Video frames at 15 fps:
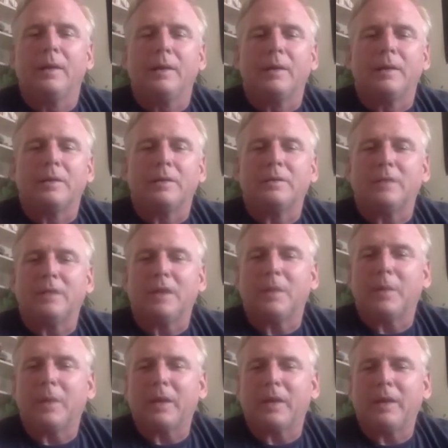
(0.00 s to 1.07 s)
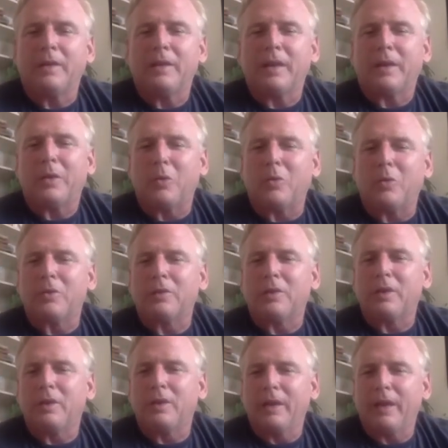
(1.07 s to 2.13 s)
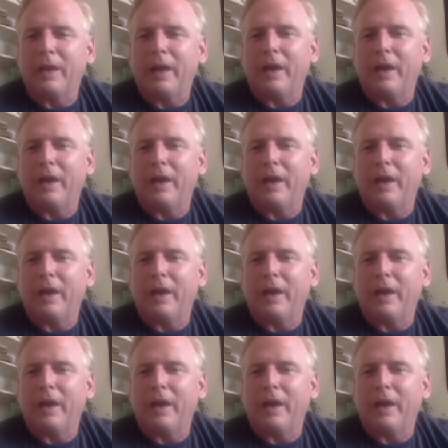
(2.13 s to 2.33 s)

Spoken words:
Just think about getting that cortisol out